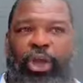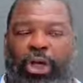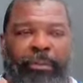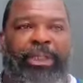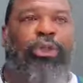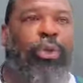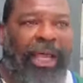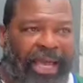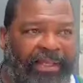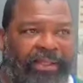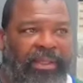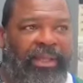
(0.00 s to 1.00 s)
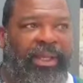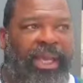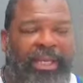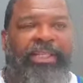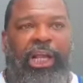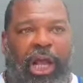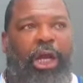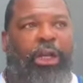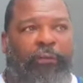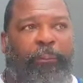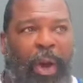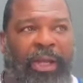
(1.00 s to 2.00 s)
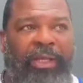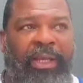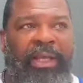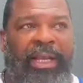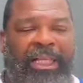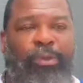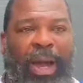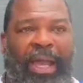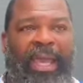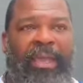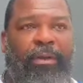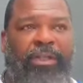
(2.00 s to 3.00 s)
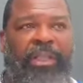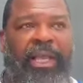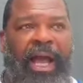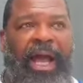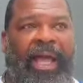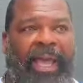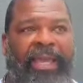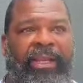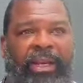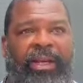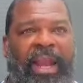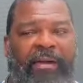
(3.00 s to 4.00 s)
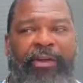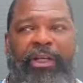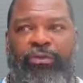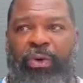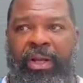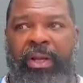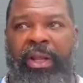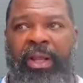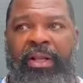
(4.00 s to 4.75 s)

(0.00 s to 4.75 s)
It's going to be too late. It is a cutoff point. That's why Amos 8 and 11 is written.